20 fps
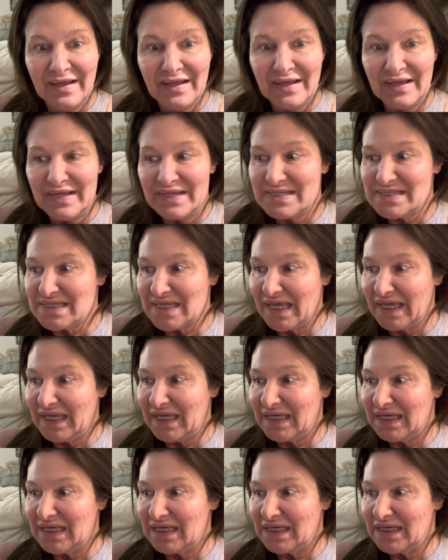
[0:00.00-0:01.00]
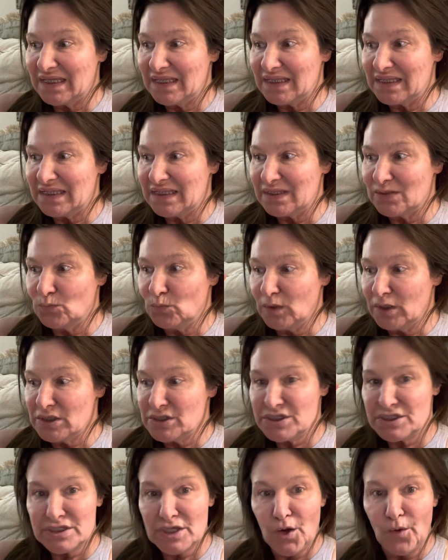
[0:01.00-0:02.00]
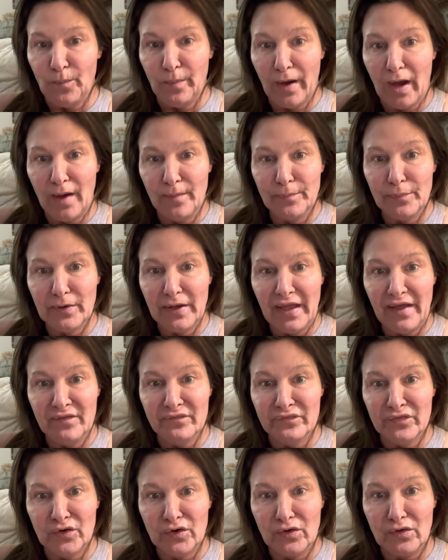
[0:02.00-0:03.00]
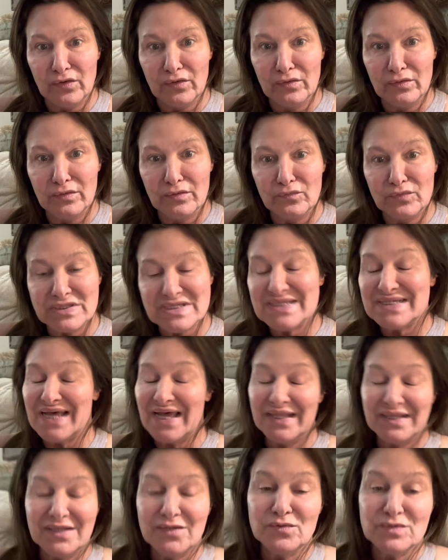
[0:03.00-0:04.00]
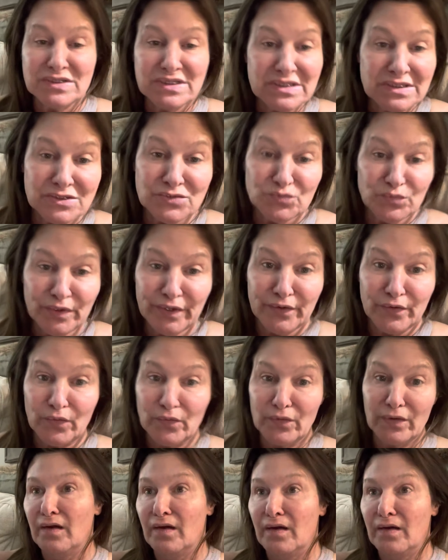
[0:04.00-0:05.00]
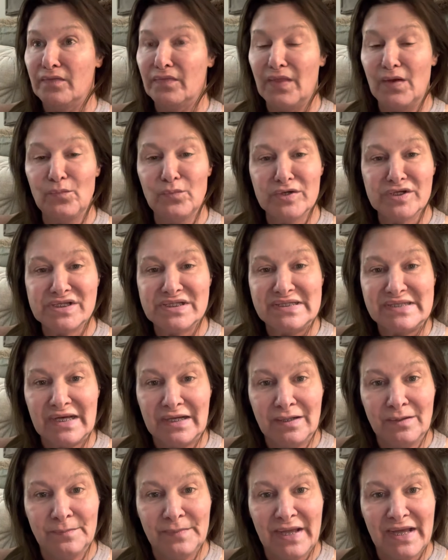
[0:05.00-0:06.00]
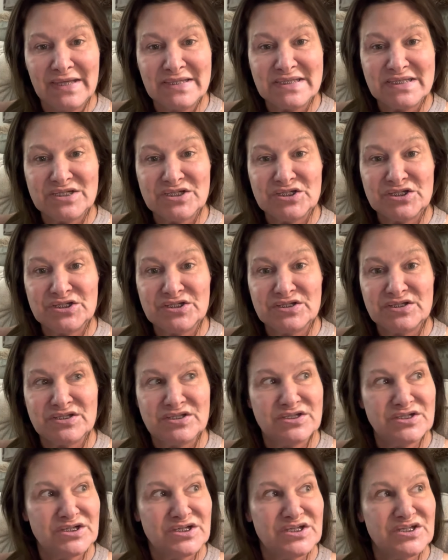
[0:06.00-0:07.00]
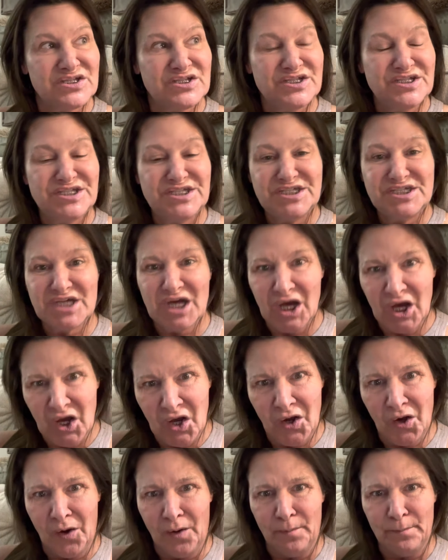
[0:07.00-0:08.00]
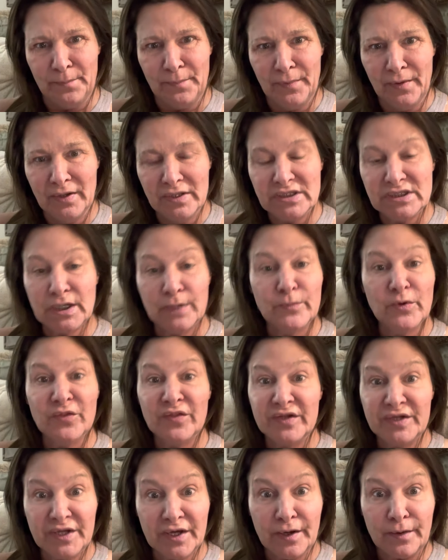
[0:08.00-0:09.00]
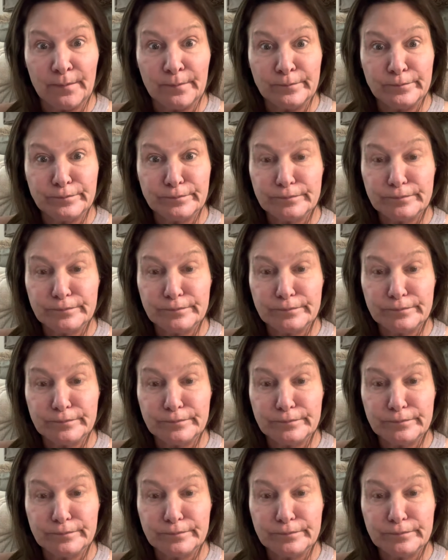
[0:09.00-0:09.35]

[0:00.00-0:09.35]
It's like the worst soap opera ever. What's sad though is it's real. They were dumb as just dumb. Dumber than dumb.